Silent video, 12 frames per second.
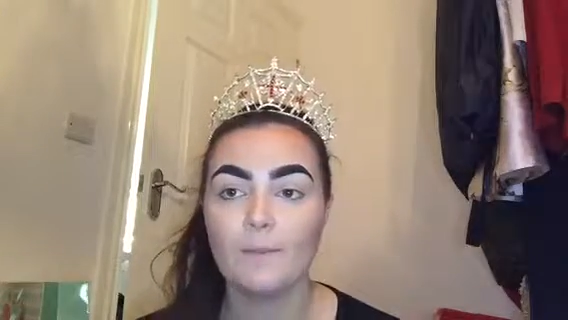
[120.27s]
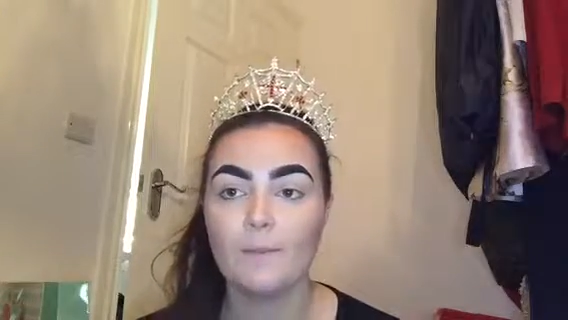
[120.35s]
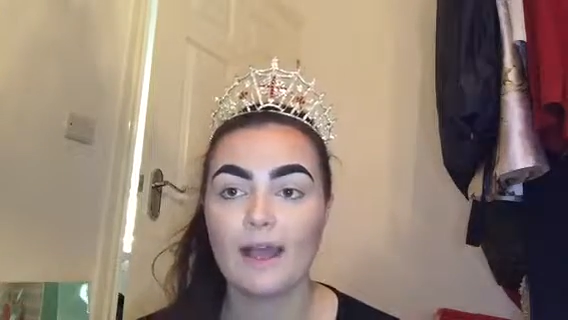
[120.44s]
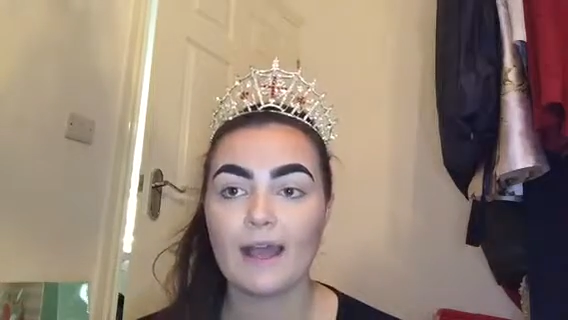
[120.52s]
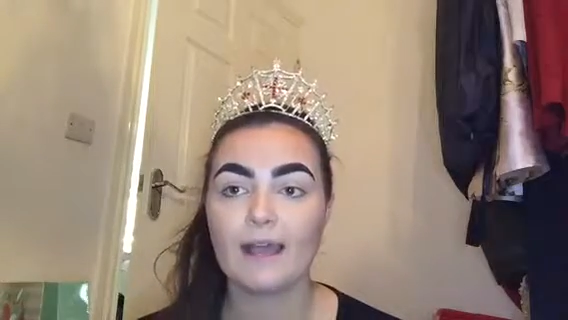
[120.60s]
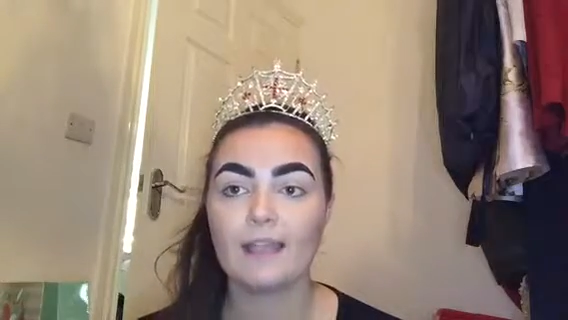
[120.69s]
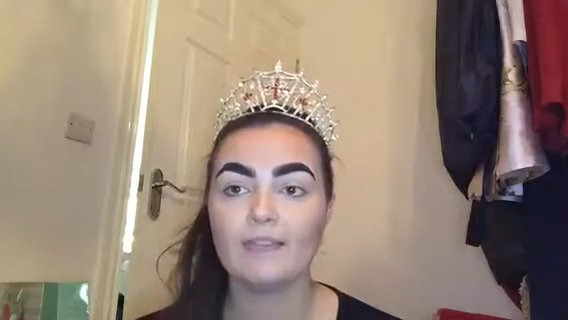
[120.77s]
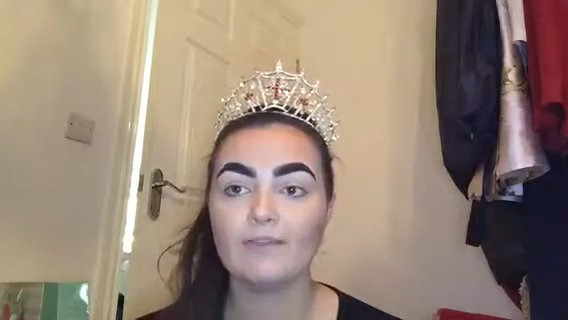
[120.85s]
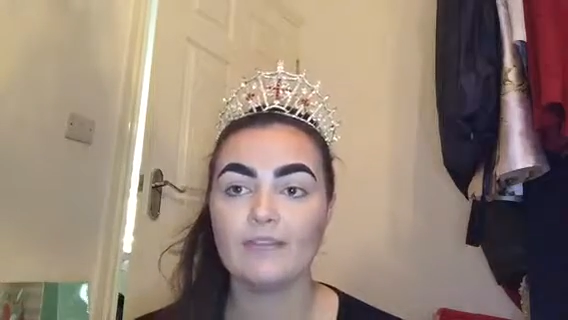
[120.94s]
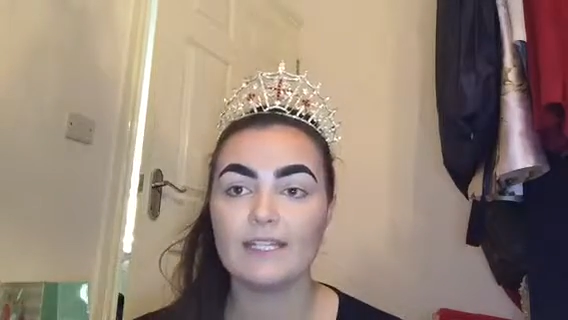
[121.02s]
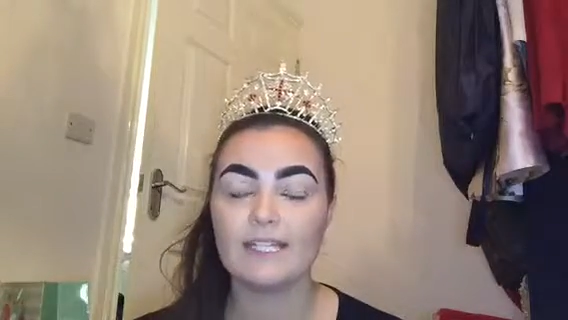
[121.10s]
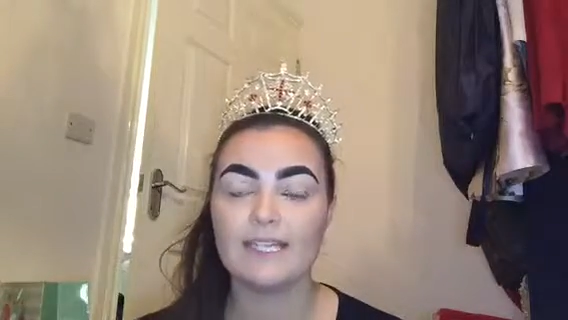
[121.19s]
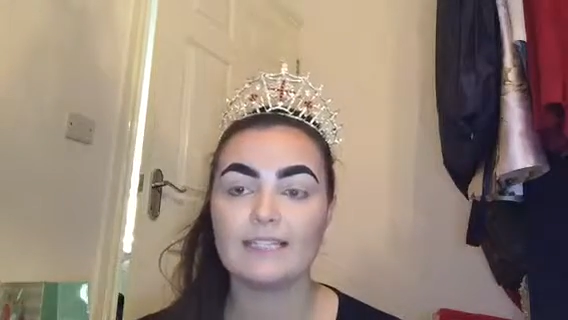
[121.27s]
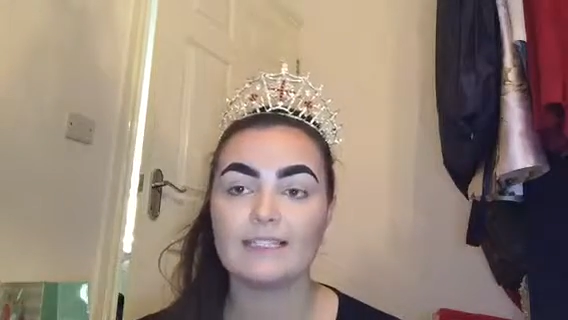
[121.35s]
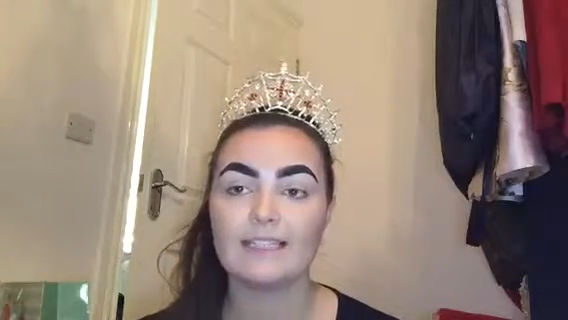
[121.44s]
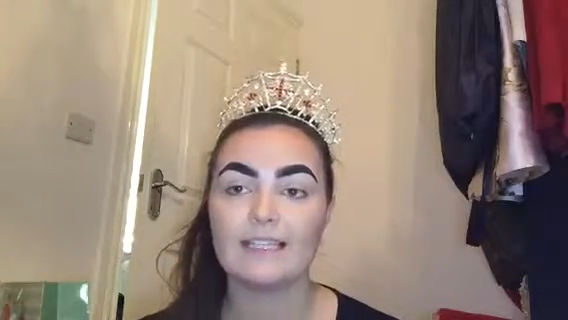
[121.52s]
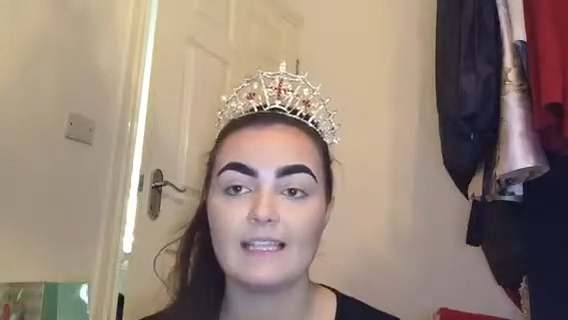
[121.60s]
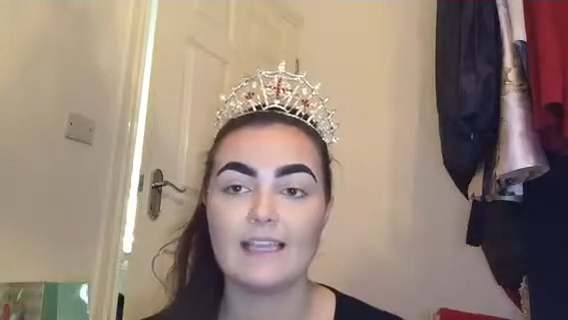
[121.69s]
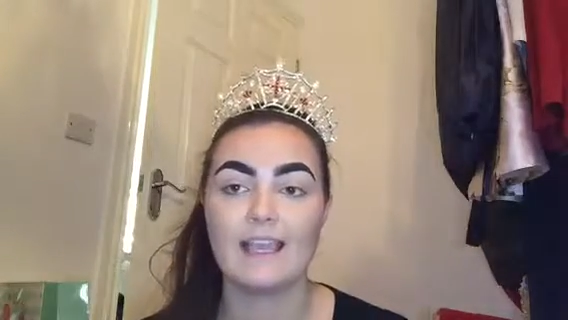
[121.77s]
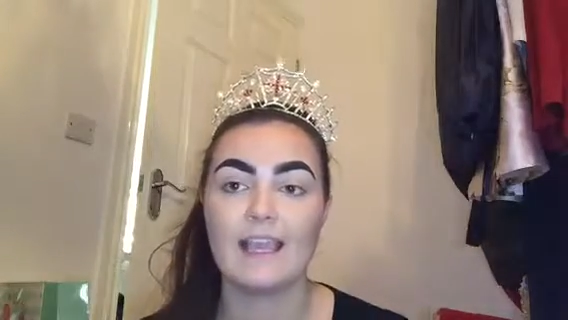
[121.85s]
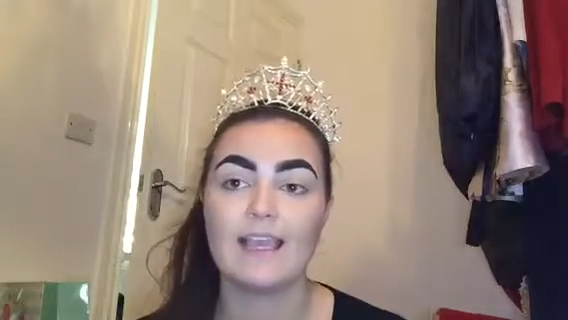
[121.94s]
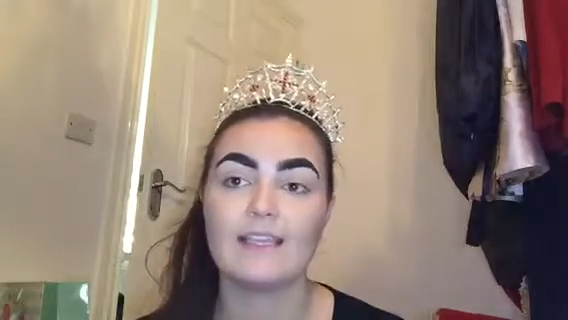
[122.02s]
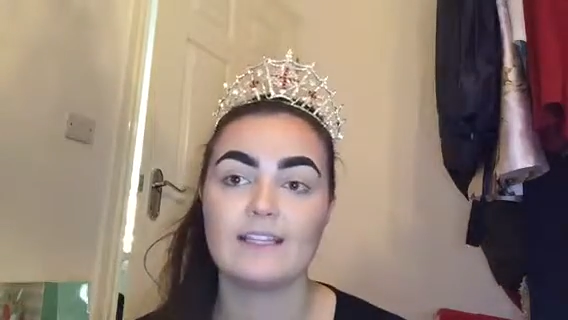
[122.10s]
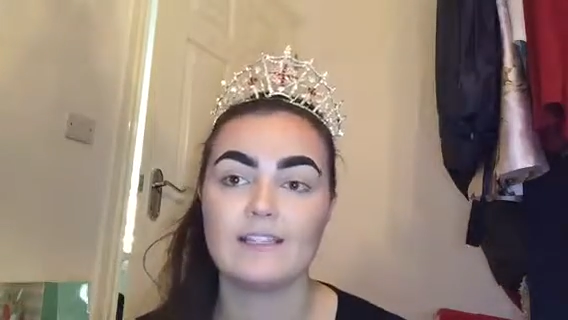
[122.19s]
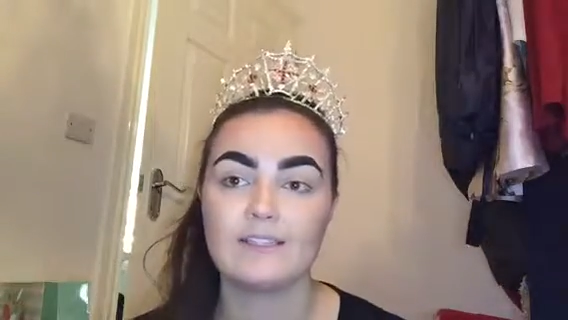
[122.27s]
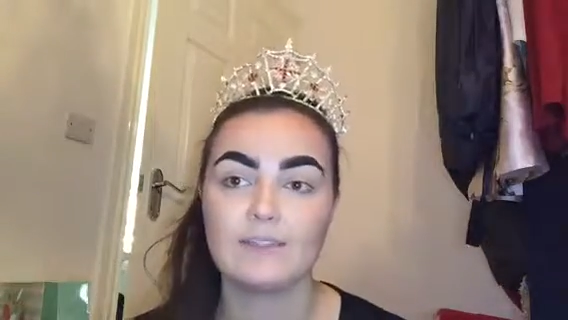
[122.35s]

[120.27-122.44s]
my readings, I had a